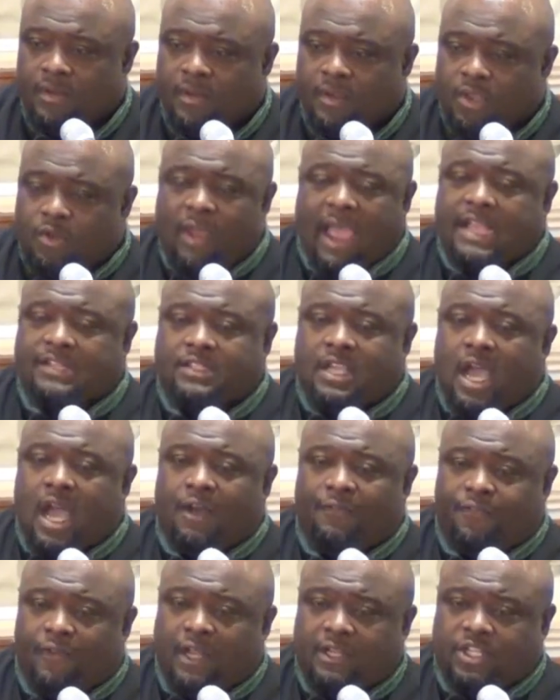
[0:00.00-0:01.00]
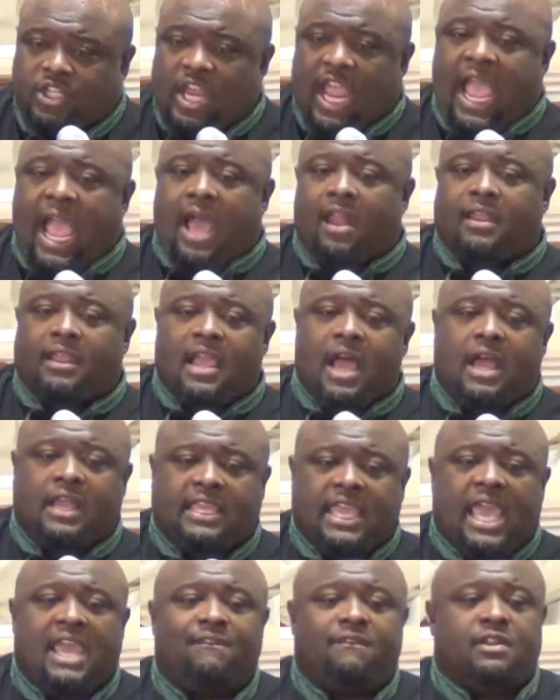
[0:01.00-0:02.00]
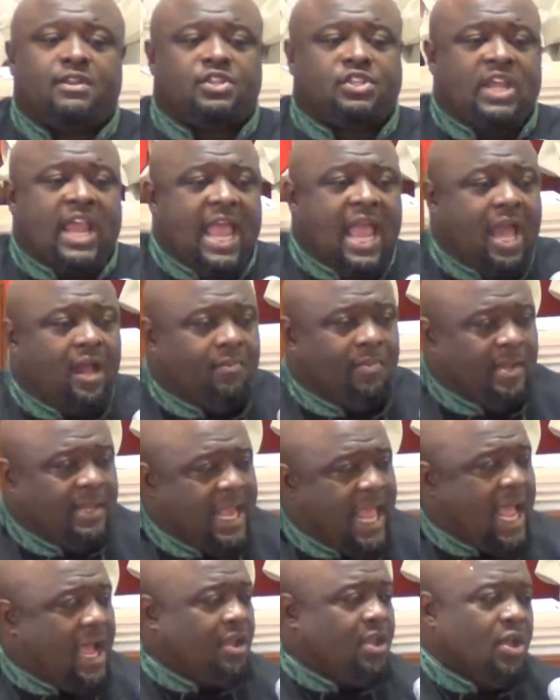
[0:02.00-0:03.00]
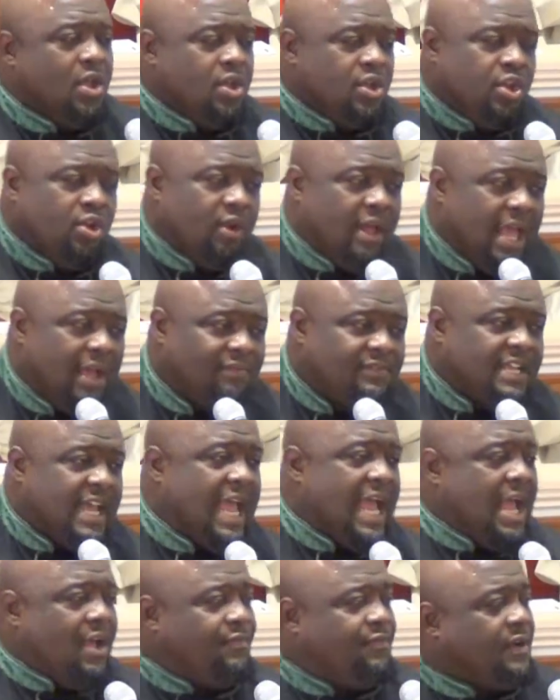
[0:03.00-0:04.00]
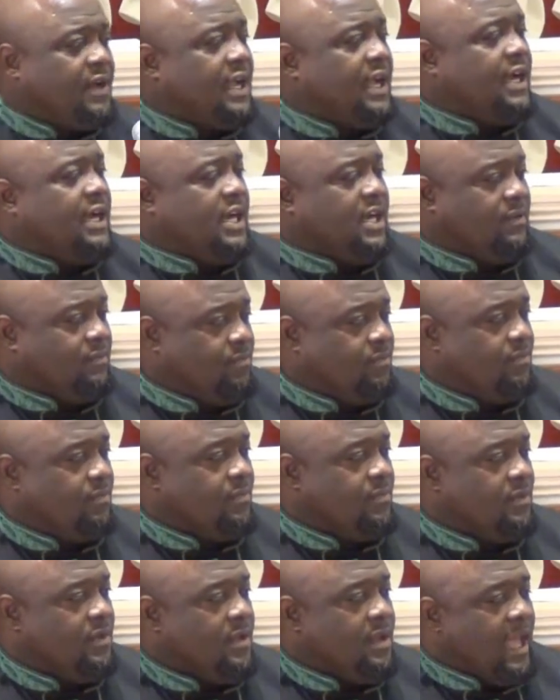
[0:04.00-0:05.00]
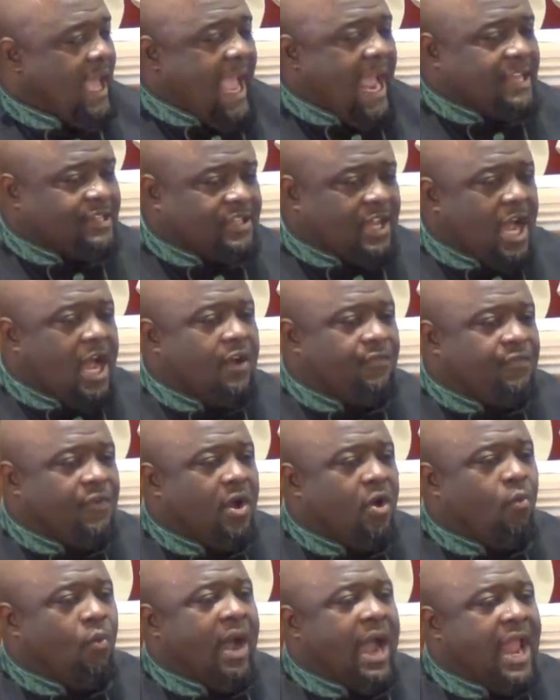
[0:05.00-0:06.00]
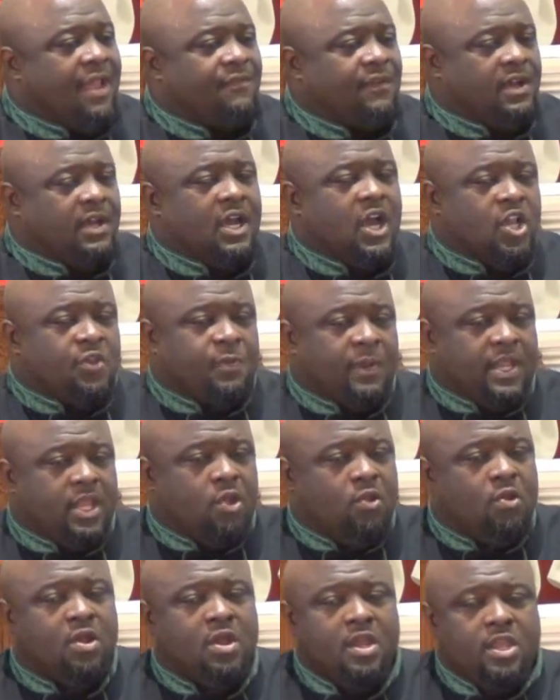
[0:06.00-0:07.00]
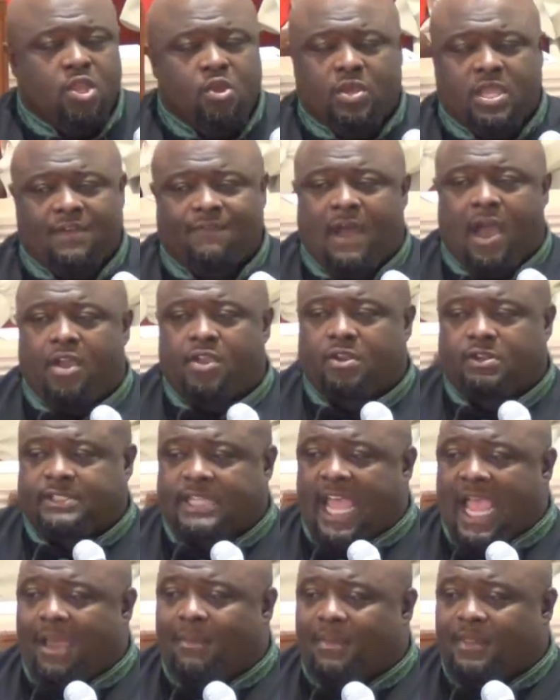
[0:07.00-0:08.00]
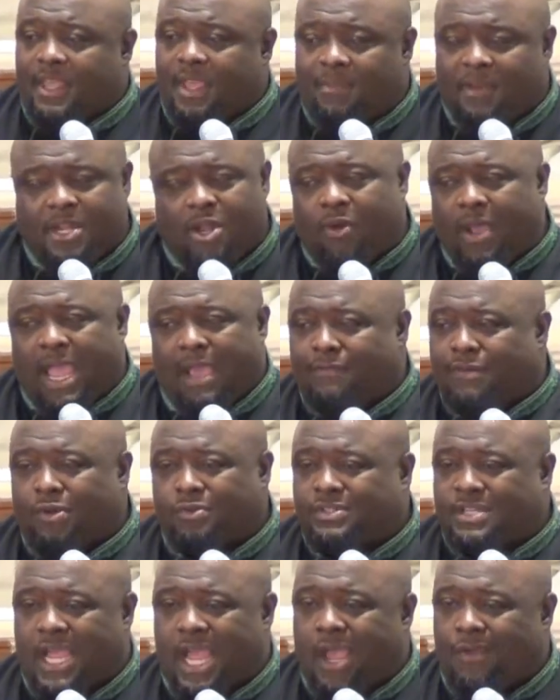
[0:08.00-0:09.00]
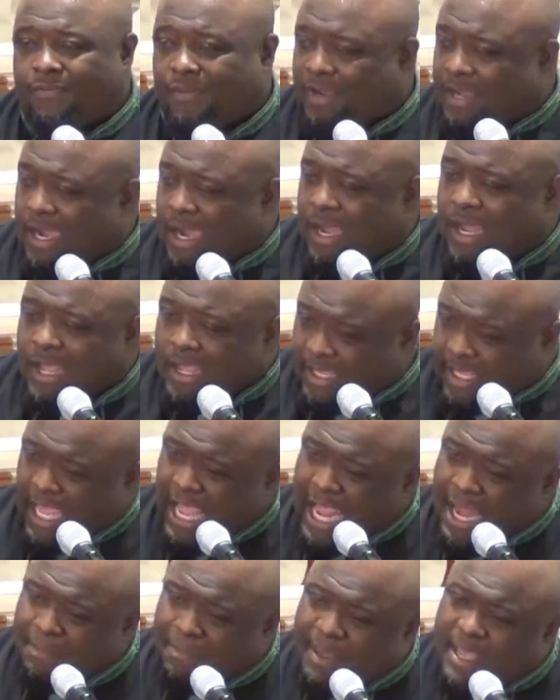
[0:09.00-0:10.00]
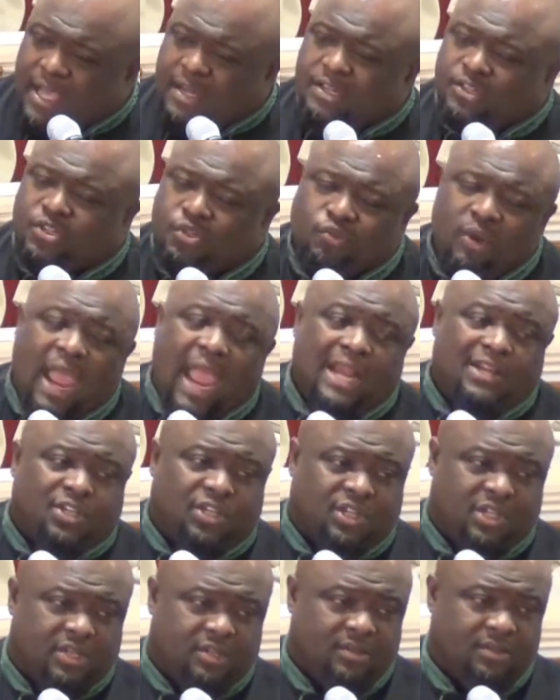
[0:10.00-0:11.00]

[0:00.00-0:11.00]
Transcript: You ask God for a child, and God gave you a child, but now you don't have time for God. Ask God for a wife, a husband, you give all your time to them and don't have no time for God. Can it be a distraction?